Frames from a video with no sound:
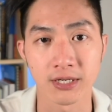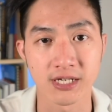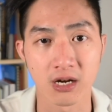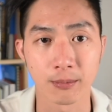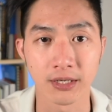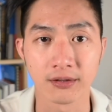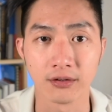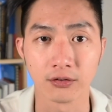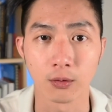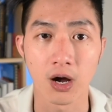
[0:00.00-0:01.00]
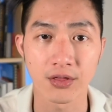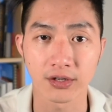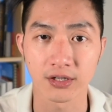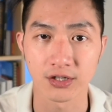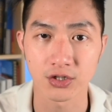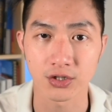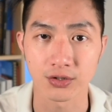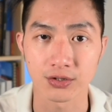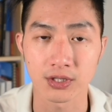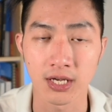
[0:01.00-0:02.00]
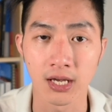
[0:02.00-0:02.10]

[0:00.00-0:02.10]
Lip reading: diabetes or other conditions,